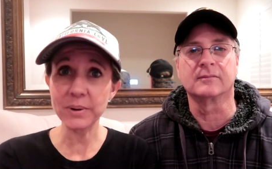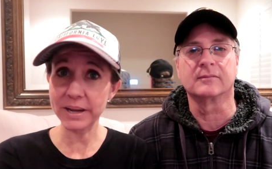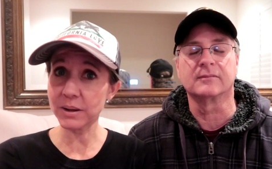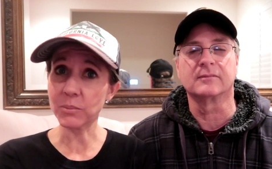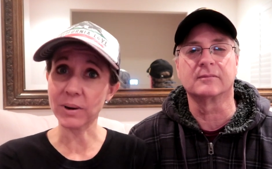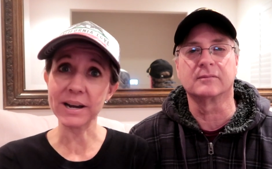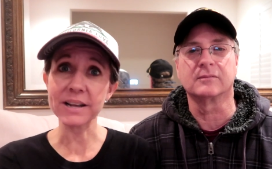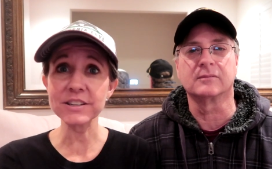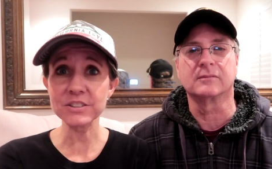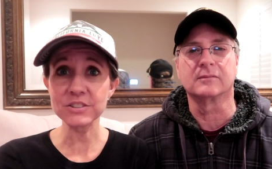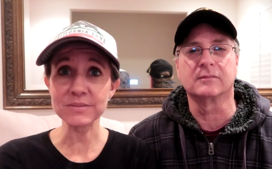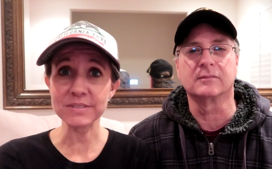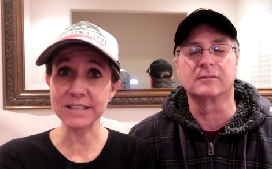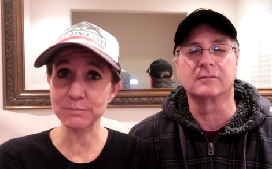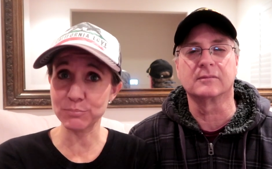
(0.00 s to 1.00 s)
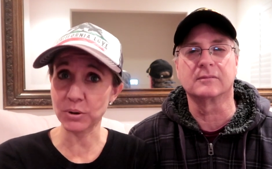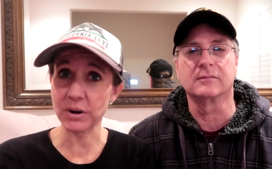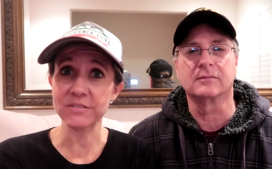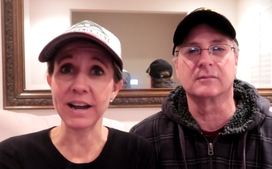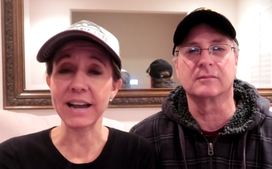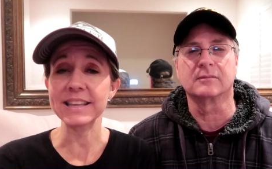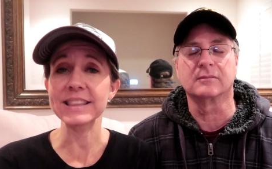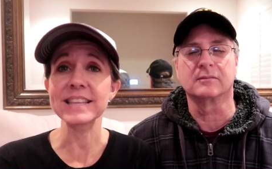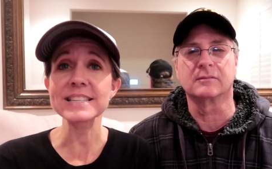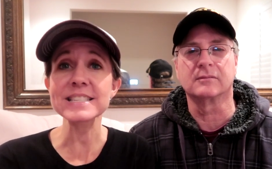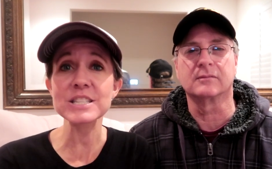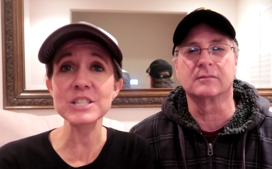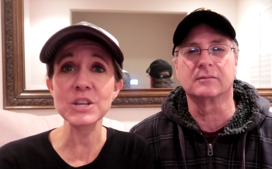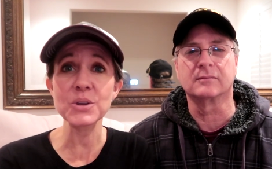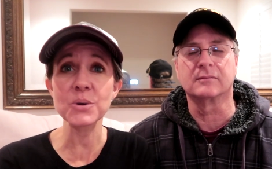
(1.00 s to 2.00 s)
Speaker 1: we want to provide
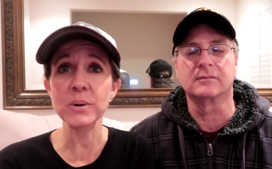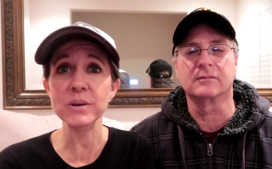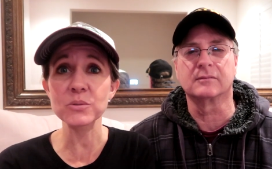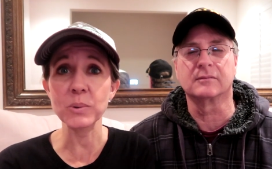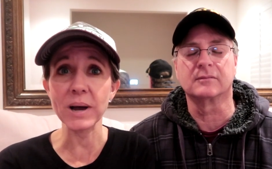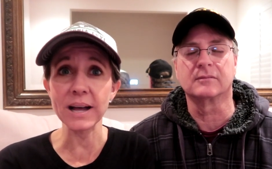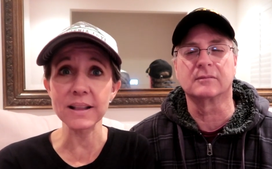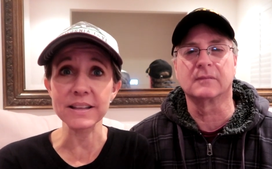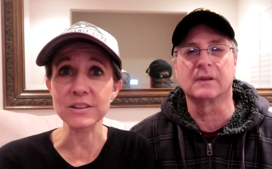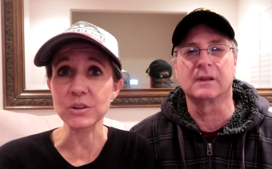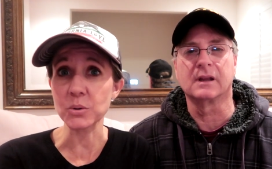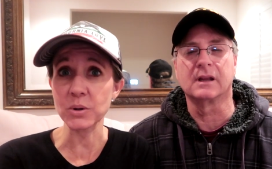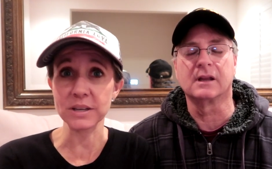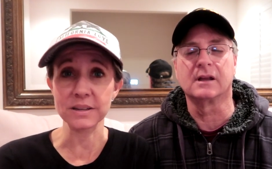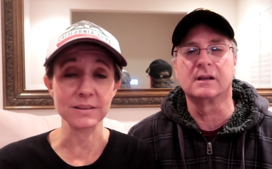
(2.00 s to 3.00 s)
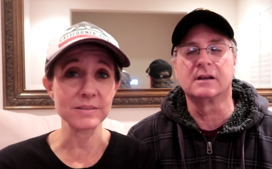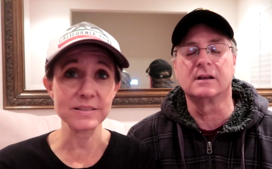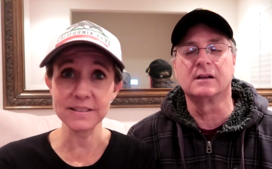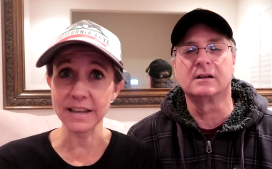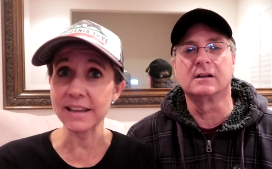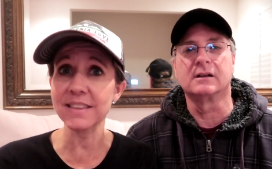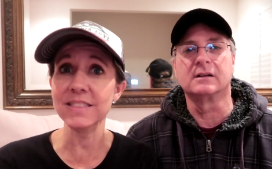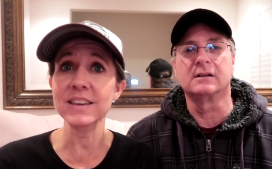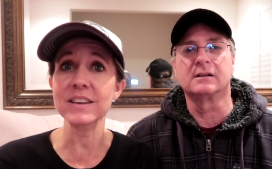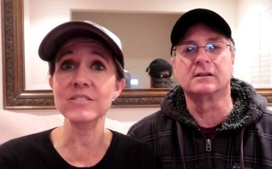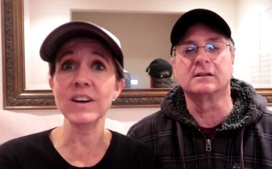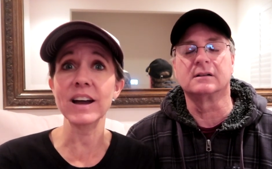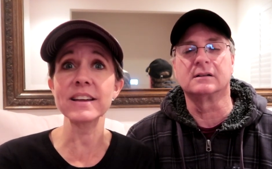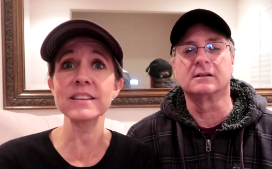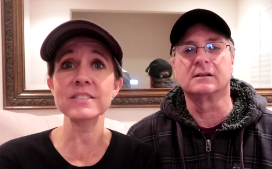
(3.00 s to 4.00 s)
this to you as well. And you can take the
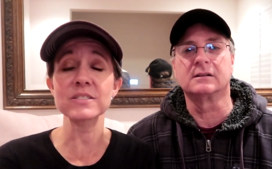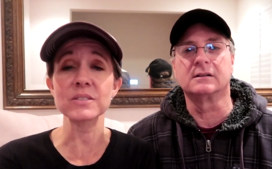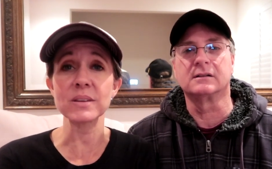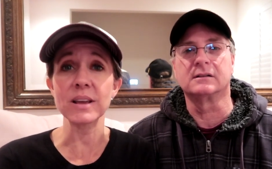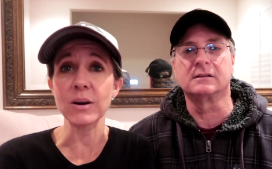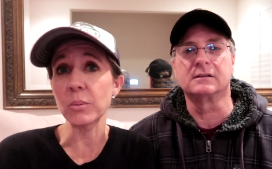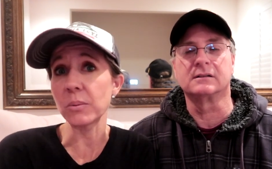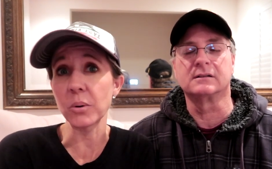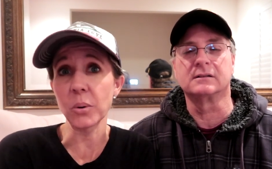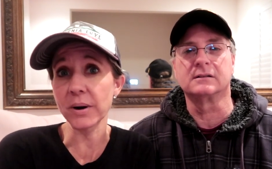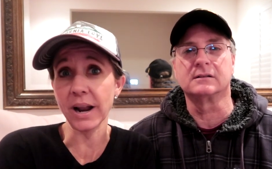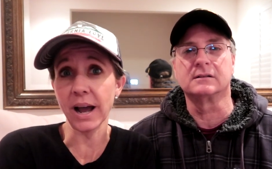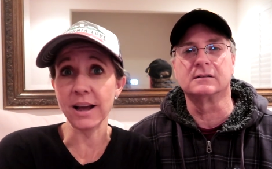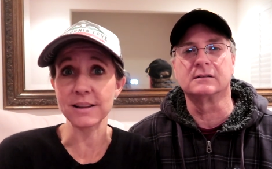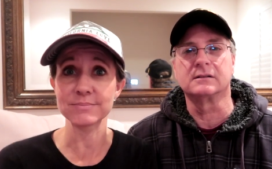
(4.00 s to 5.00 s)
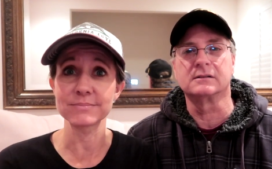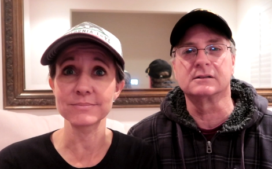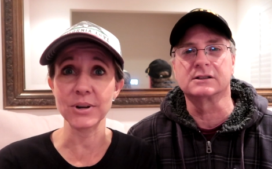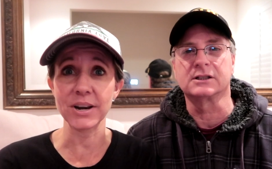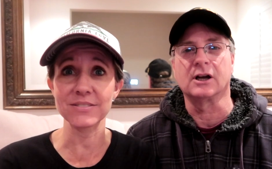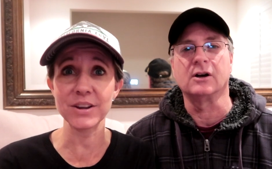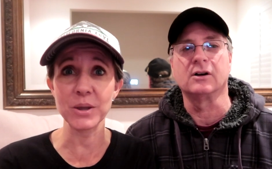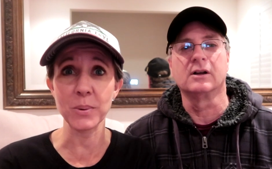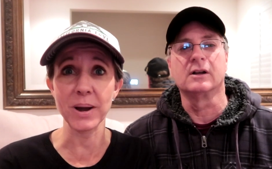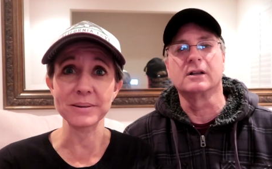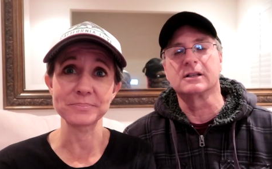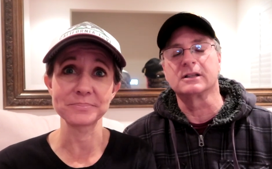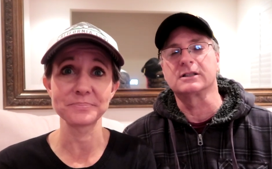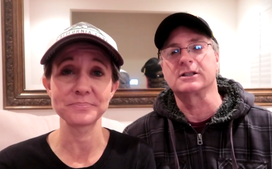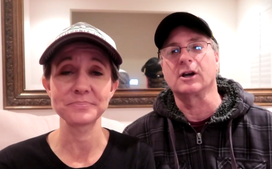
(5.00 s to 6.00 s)
advice or not. Whatever so, you
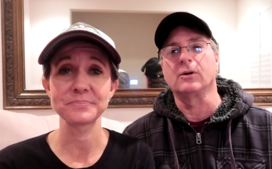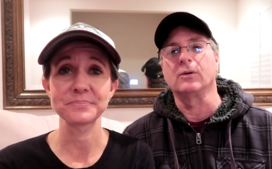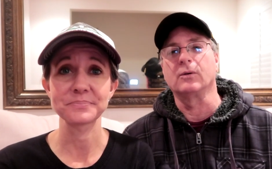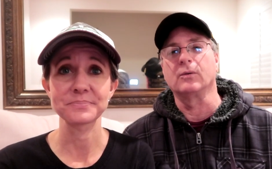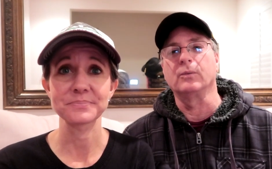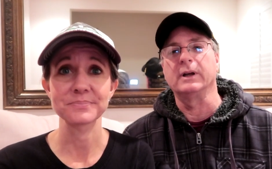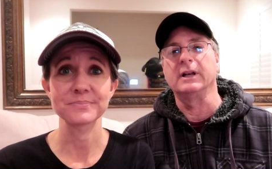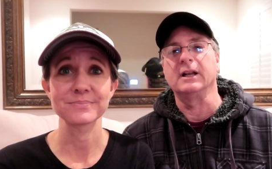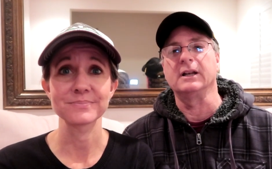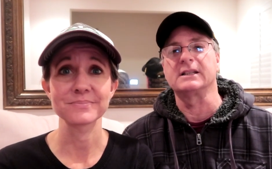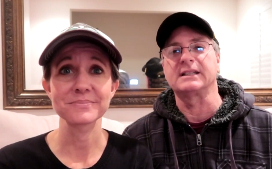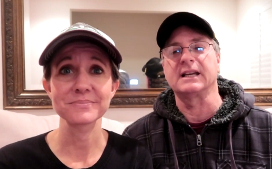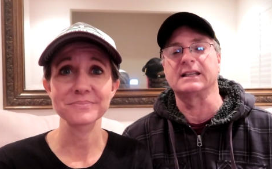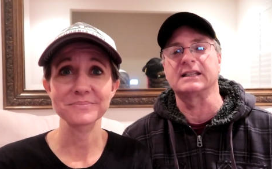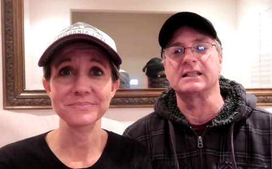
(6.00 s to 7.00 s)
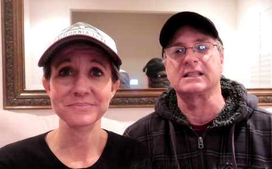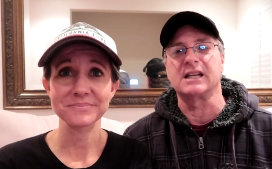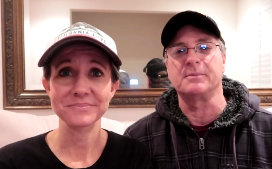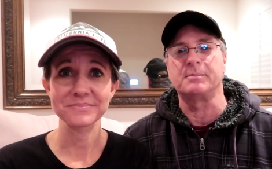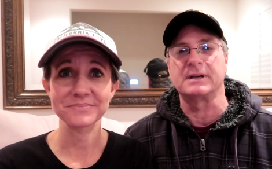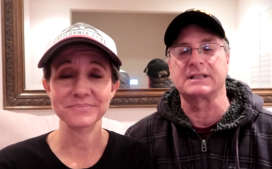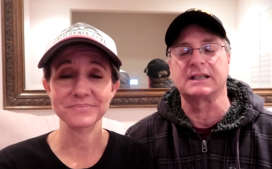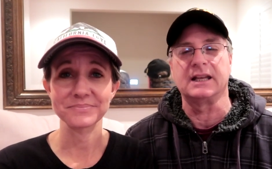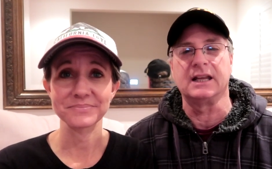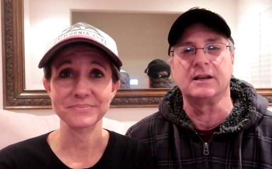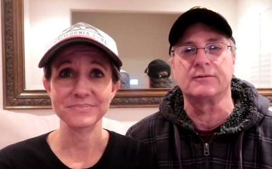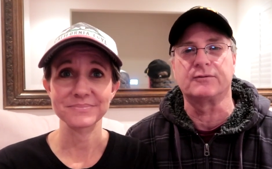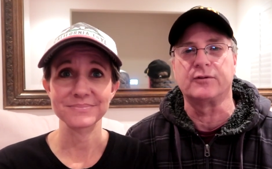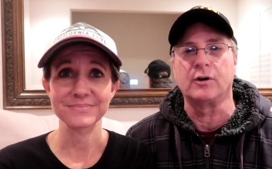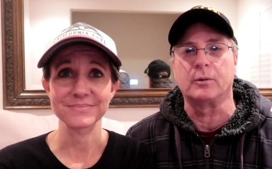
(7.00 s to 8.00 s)
want.
Speaker 2: So we didn't set this up as an
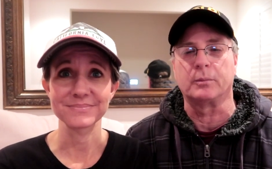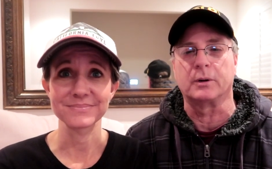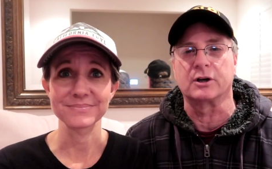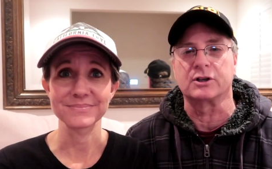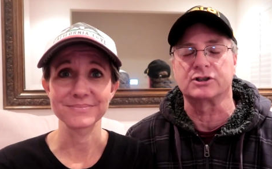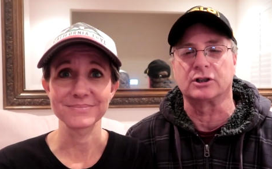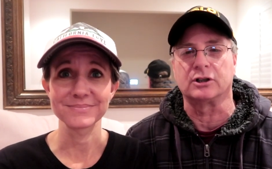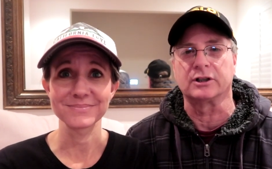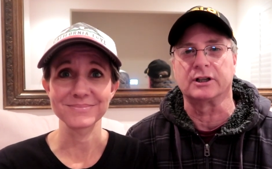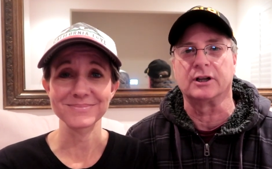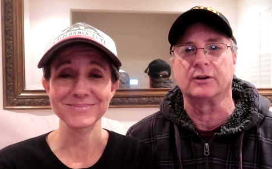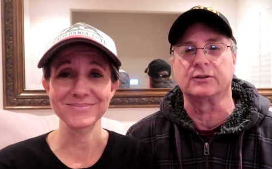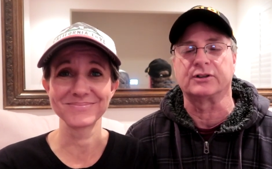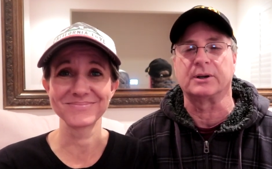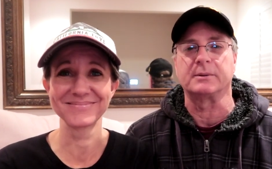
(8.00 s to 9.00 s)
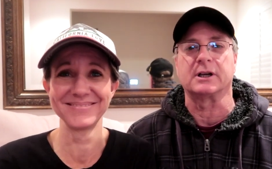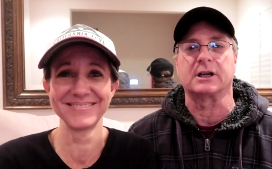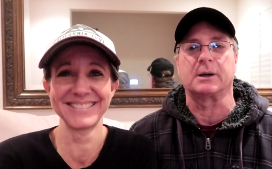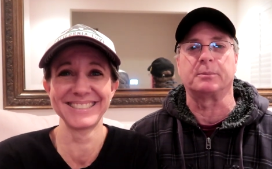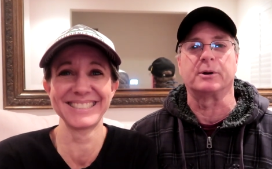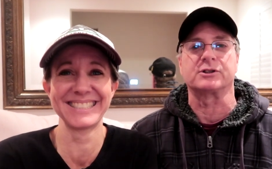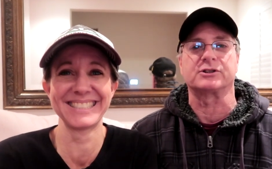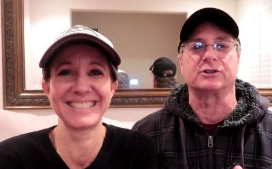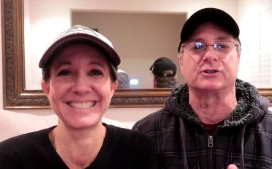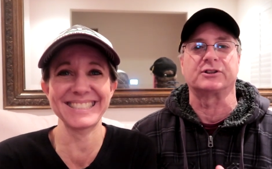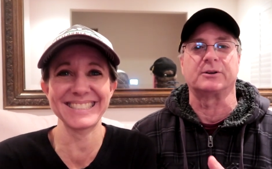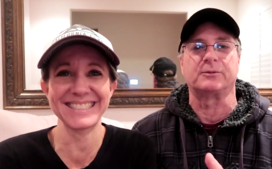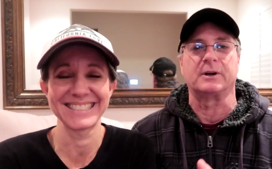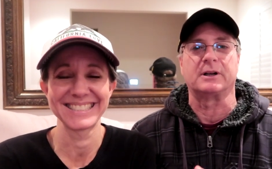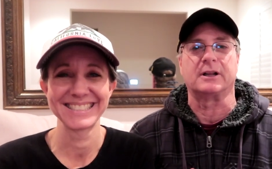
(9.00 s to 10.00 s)
infomercial. You know, some of the commercials
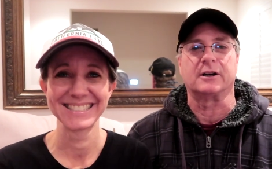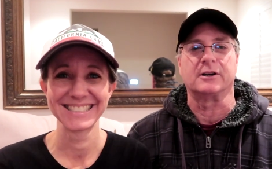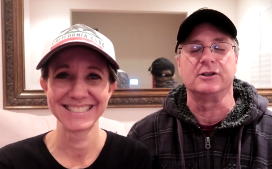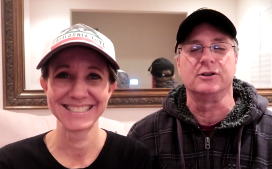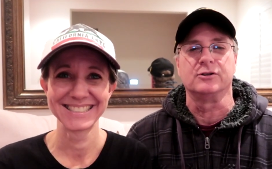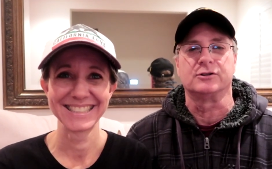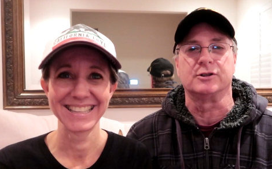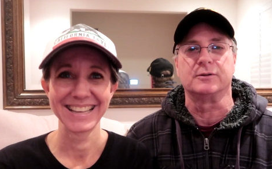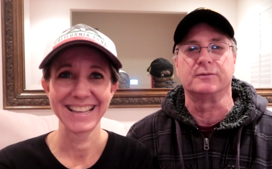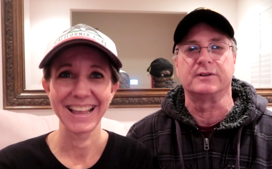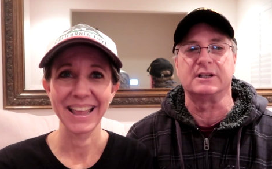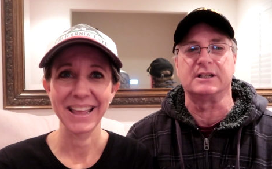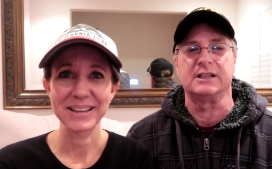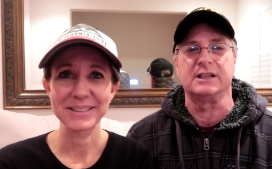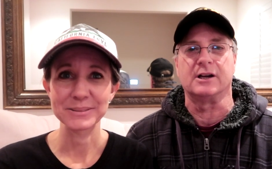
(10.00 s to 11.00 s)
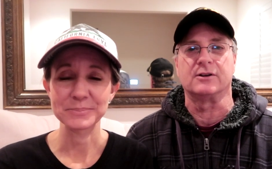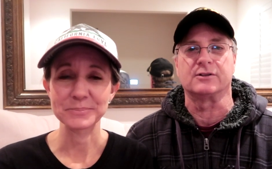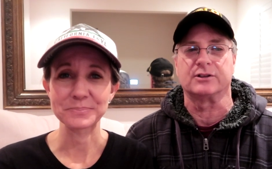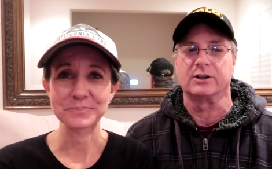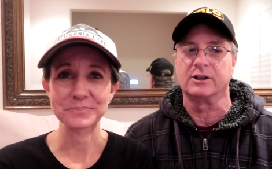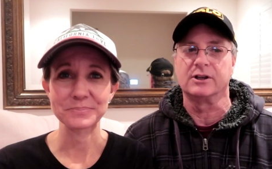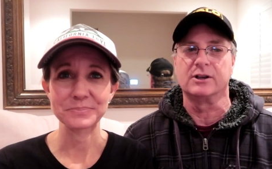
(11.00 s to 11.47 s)
that run on our YouTube videos